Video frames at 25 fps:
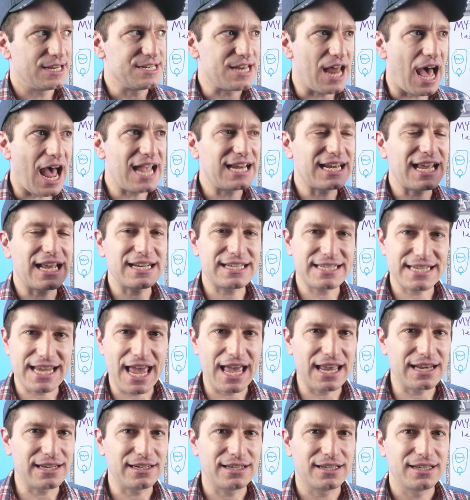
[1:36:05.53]
9 out of
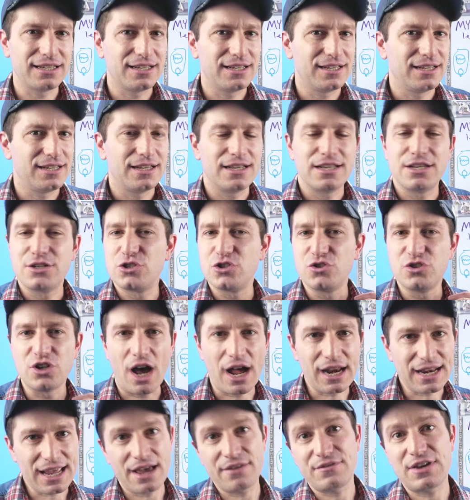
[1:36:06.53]
10 do
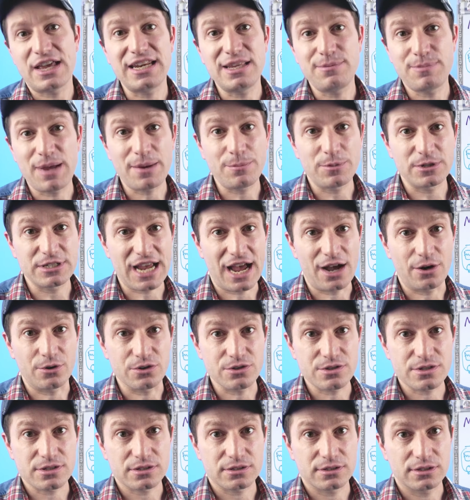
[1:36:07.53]
not have any paper
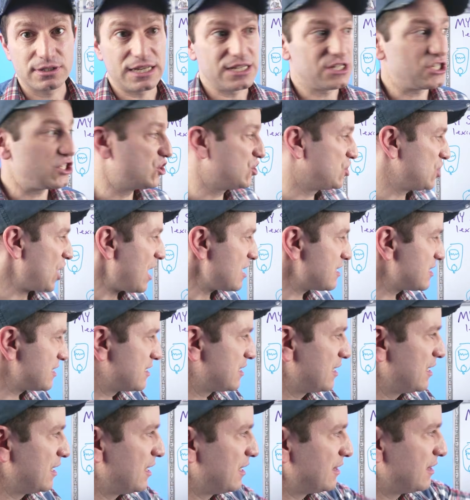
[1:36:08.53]
towels. It's
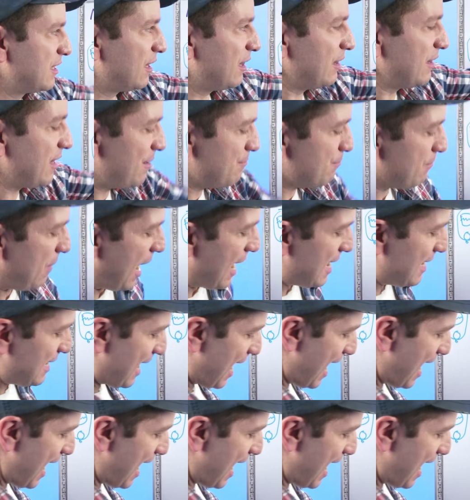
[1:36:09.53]
just, they might